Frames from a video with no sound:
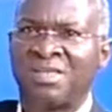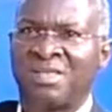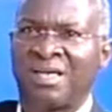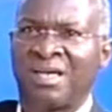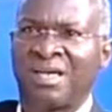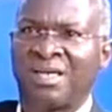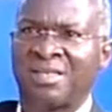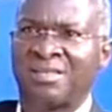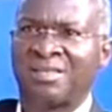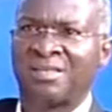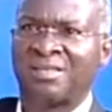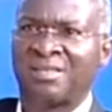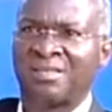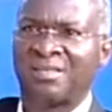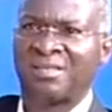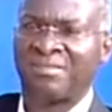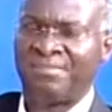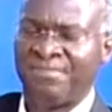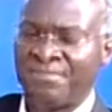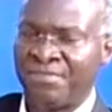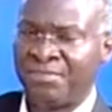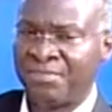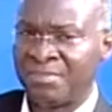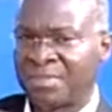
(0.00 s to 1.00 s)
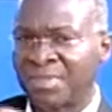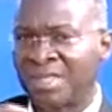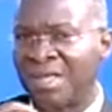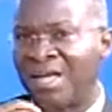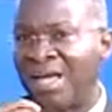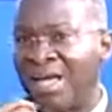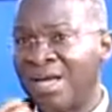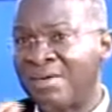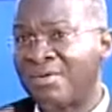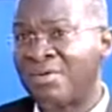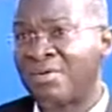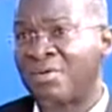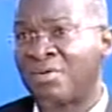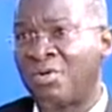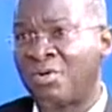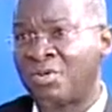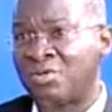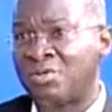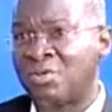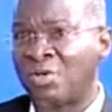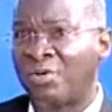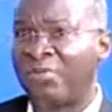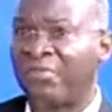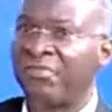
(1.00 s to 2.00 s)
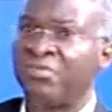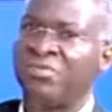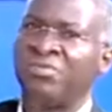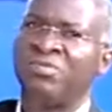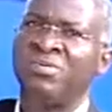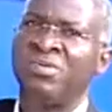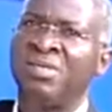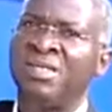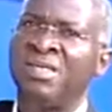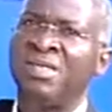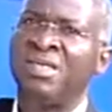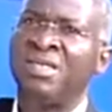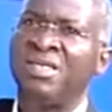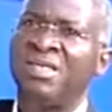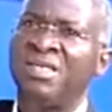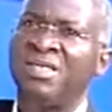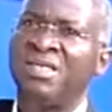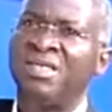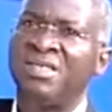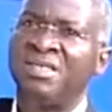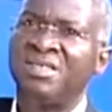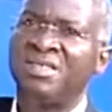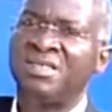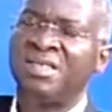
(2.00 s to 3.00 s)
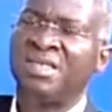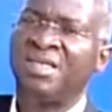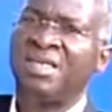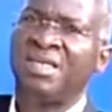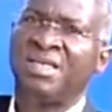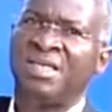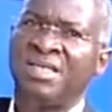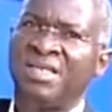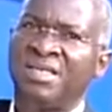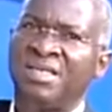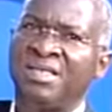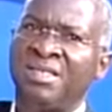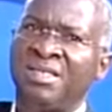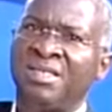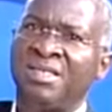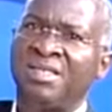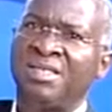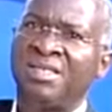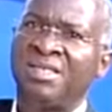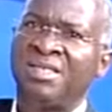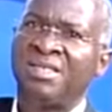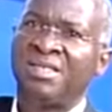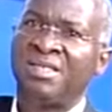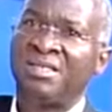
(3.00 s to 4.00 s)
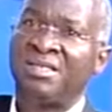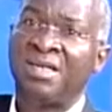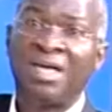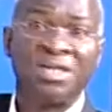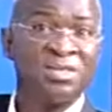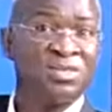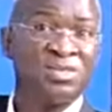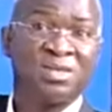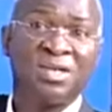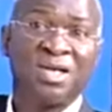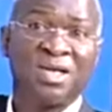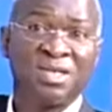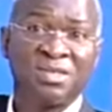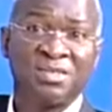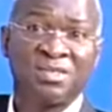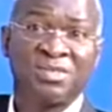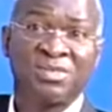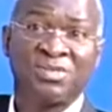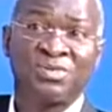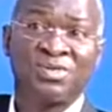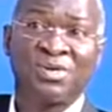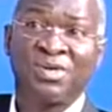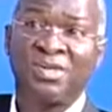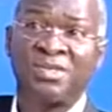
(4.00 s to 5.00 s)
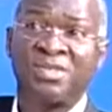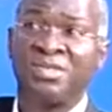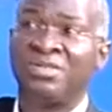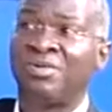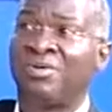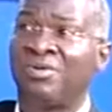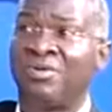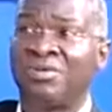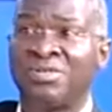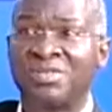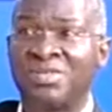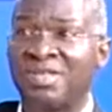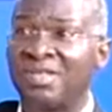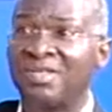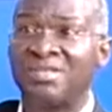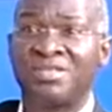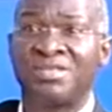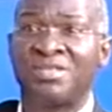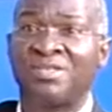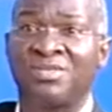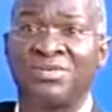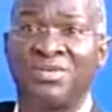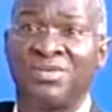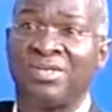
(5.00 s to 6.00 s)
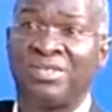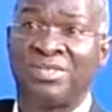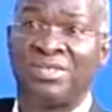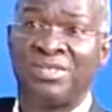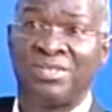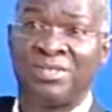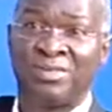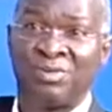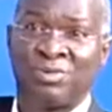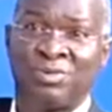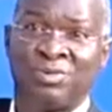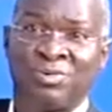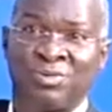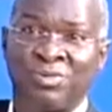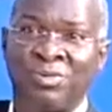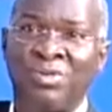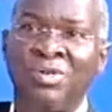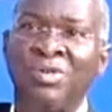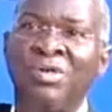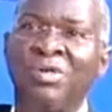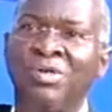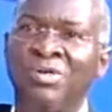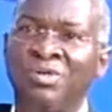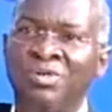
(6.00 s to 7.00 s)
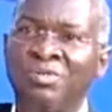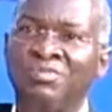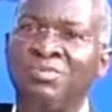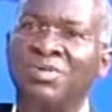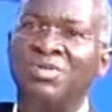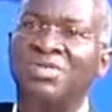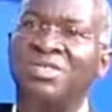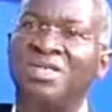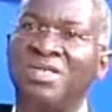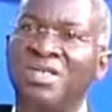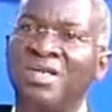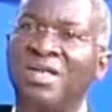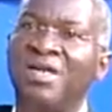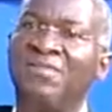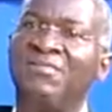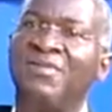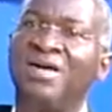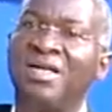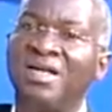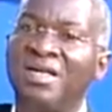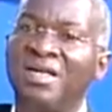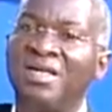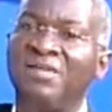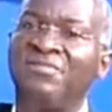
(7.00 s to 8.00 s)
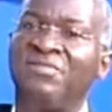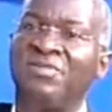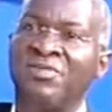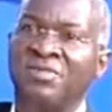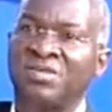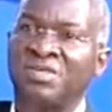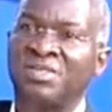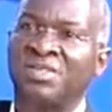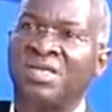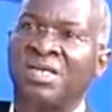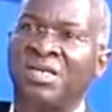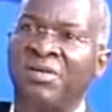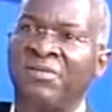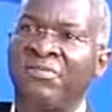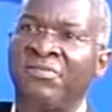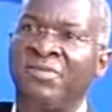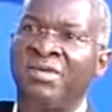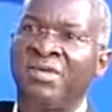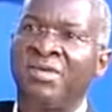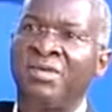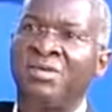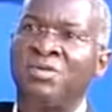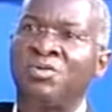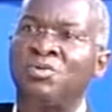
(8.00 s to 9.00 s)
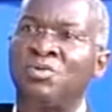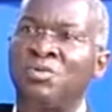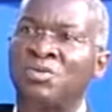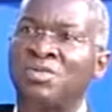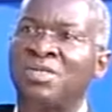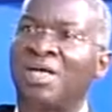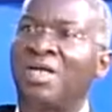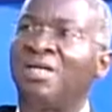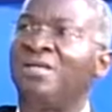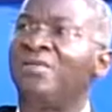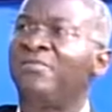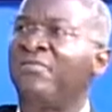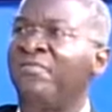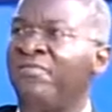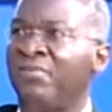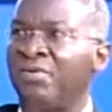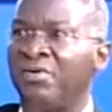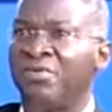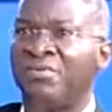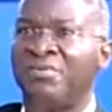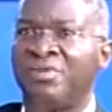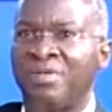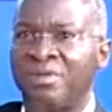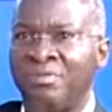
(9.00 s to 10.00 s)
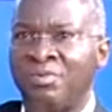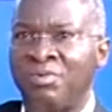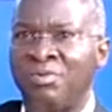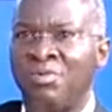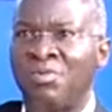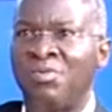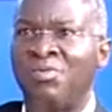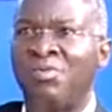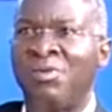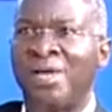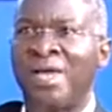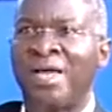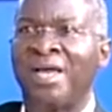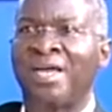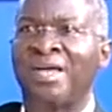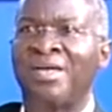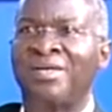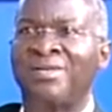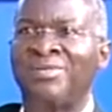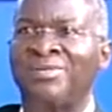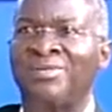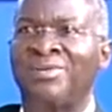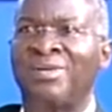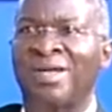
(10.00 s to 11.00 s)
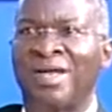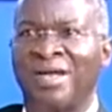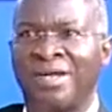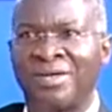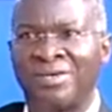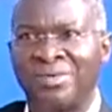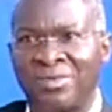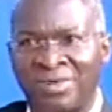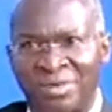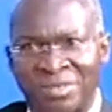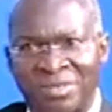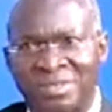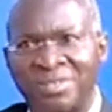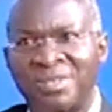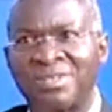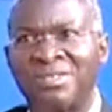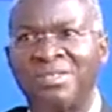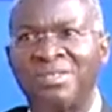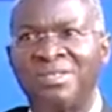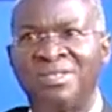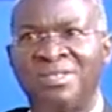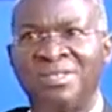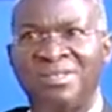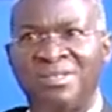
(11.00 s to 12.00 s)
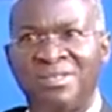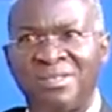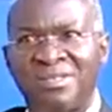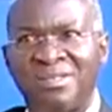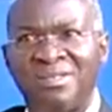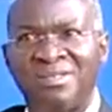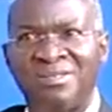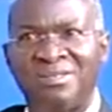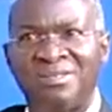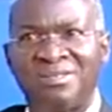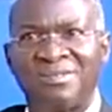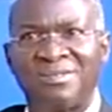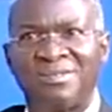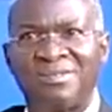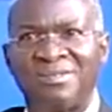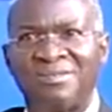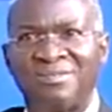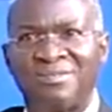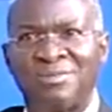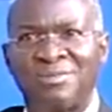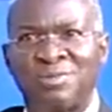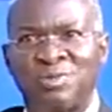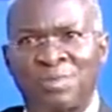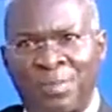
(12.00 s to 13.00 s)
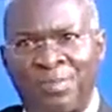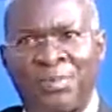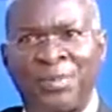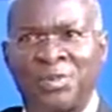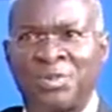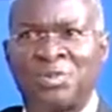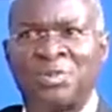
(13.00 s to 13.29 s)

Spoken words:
that agriculture food is a national security or state security issue. You must never leave yourself totally vulnerable where you cannot support